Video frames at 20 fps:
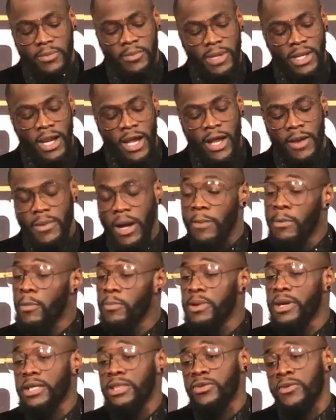But um, I'm a
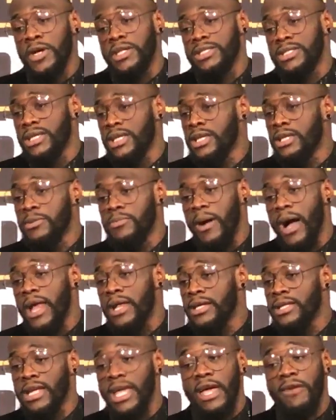big threat to
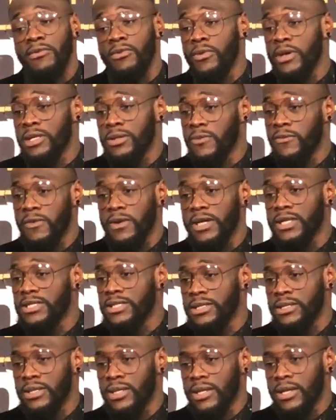anybody in the heavyweight
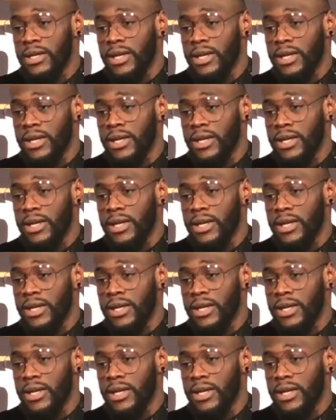division.